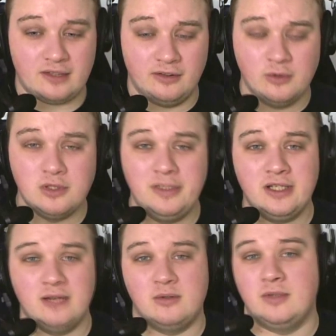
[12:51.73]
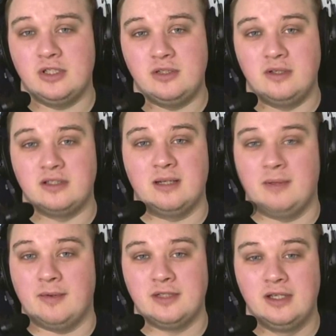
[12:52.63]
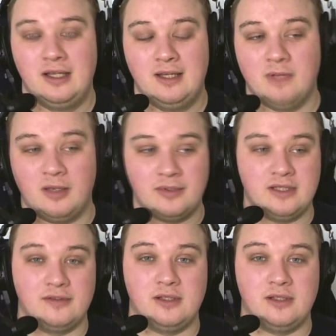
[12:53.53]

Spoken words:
There'll also be times where I'm just doing the time lapse by myself.